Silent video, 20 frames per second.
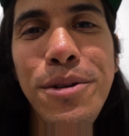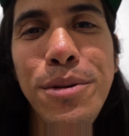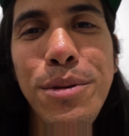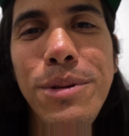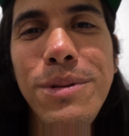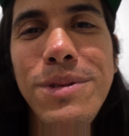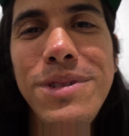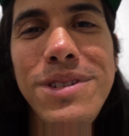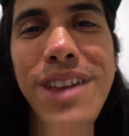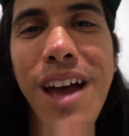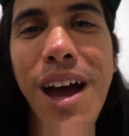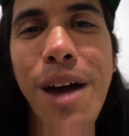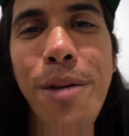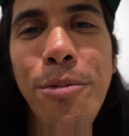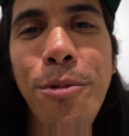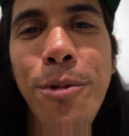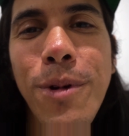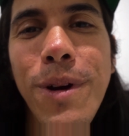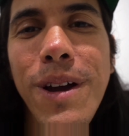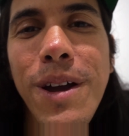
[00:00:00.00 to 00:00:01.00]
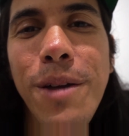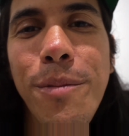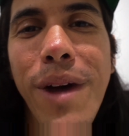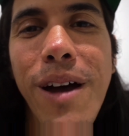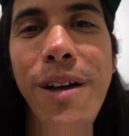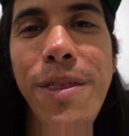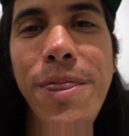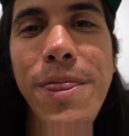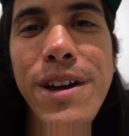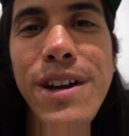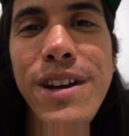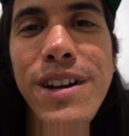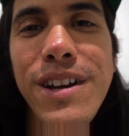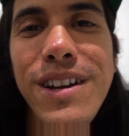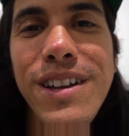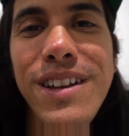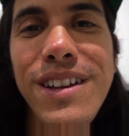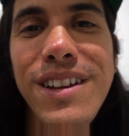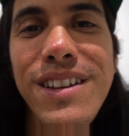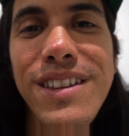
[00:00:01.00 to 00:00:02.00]
stop worrying about
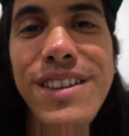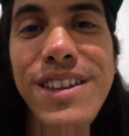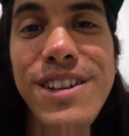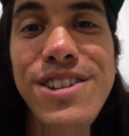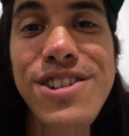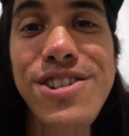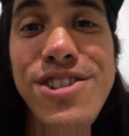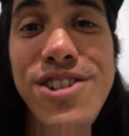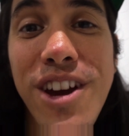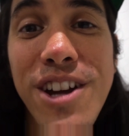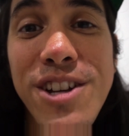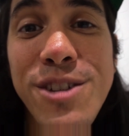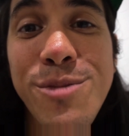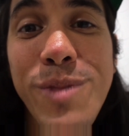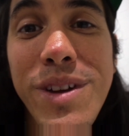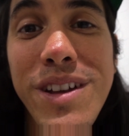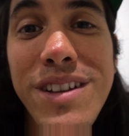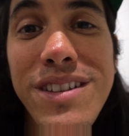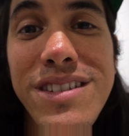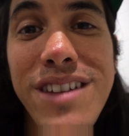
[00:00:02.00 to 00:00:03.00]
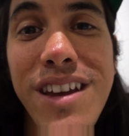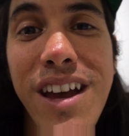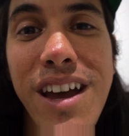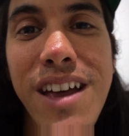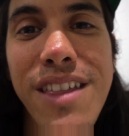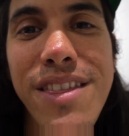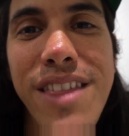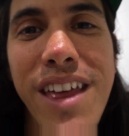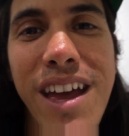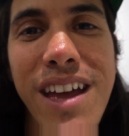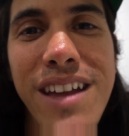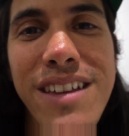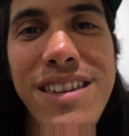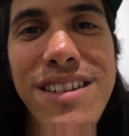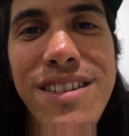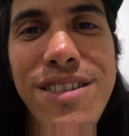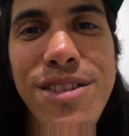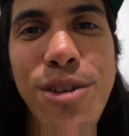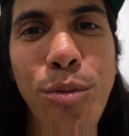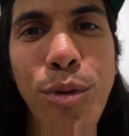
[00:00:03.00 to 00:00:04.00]
the judgment
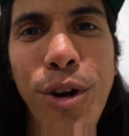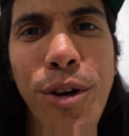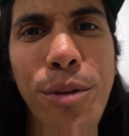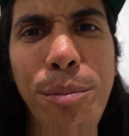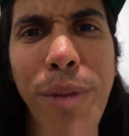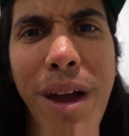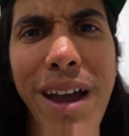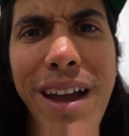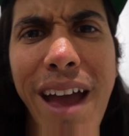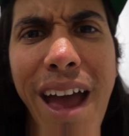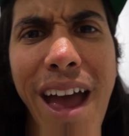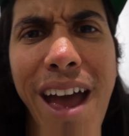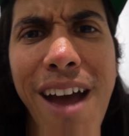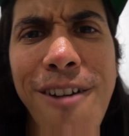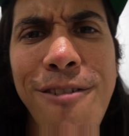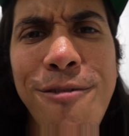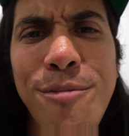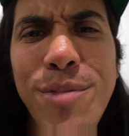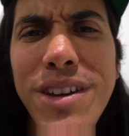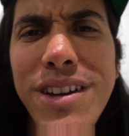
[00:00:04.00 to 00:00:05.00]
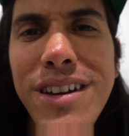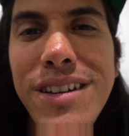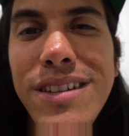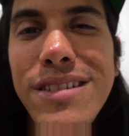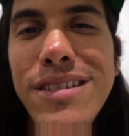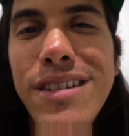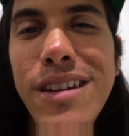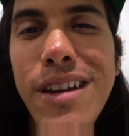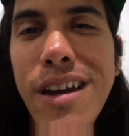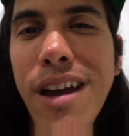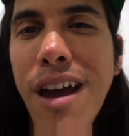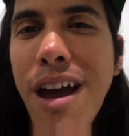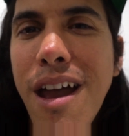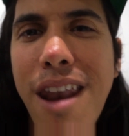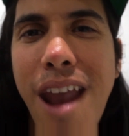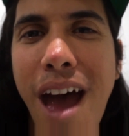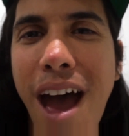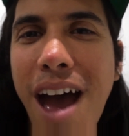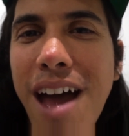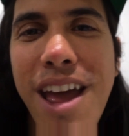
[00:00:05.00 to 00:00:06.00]
that the world might have, because
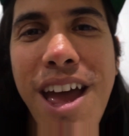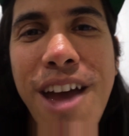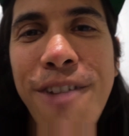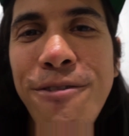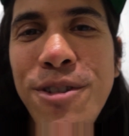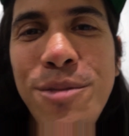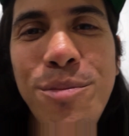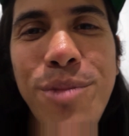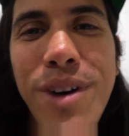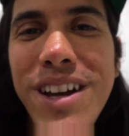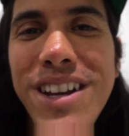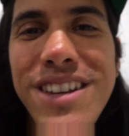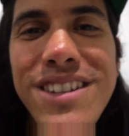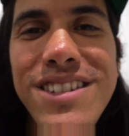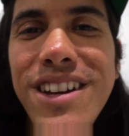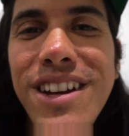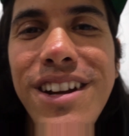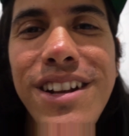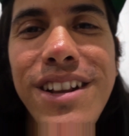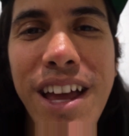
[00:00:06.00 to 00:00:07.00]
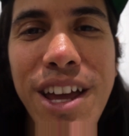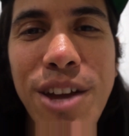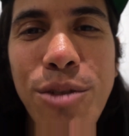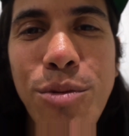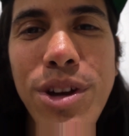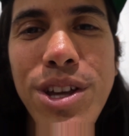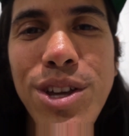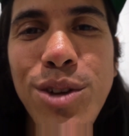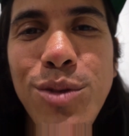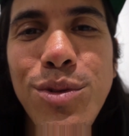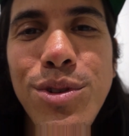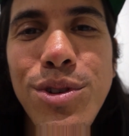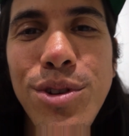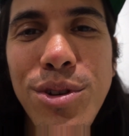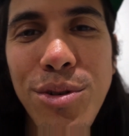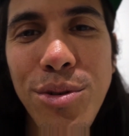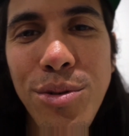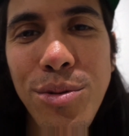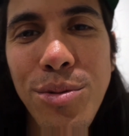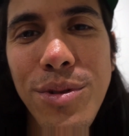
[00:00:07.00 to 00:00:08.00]
not everybody's gonna like what you
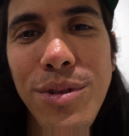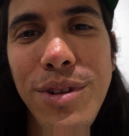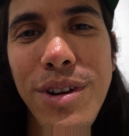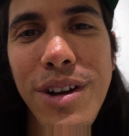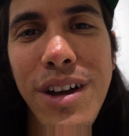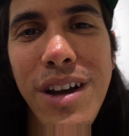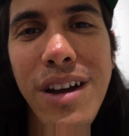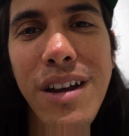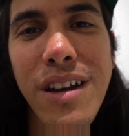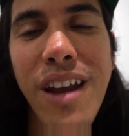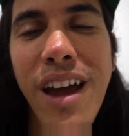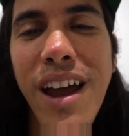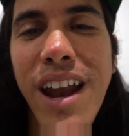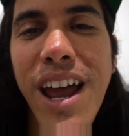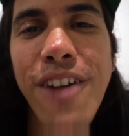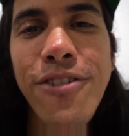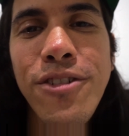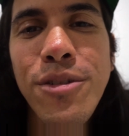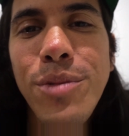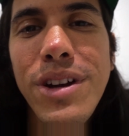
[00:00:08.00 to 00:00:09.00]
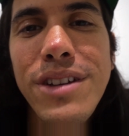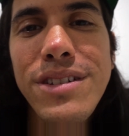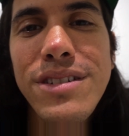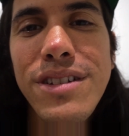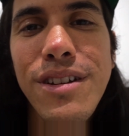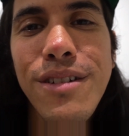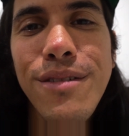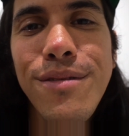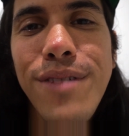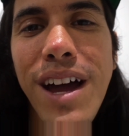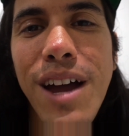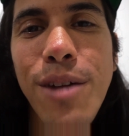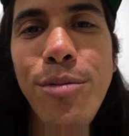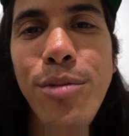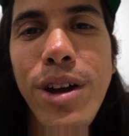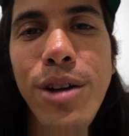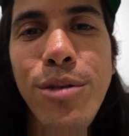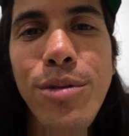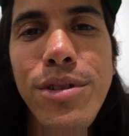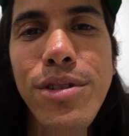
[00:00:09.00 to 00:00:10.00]
do. Not everybody's gonna
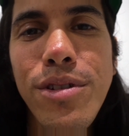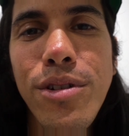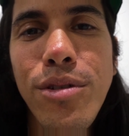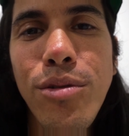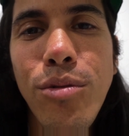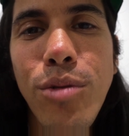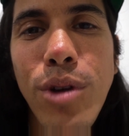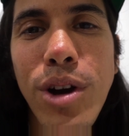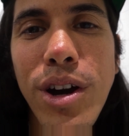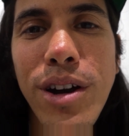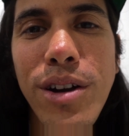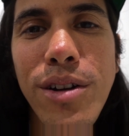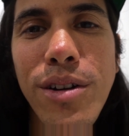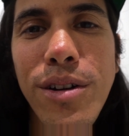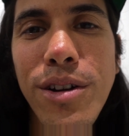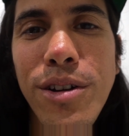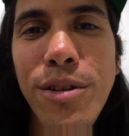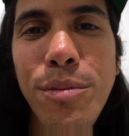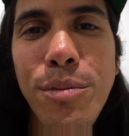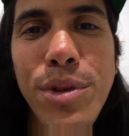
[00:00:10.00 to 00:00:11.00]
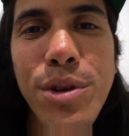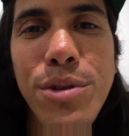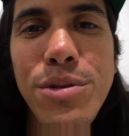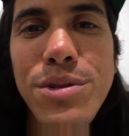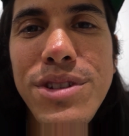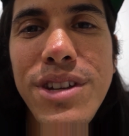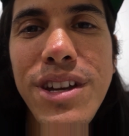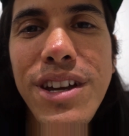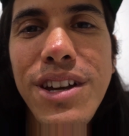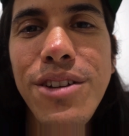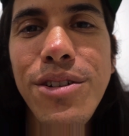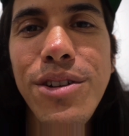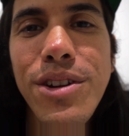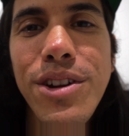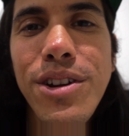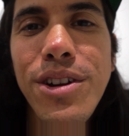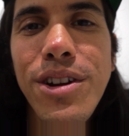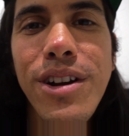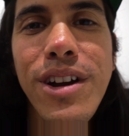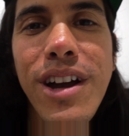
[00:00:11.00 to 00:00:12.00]
vibrate with your work or your music or
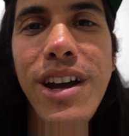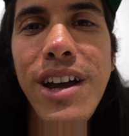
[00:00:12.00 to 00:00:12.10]
your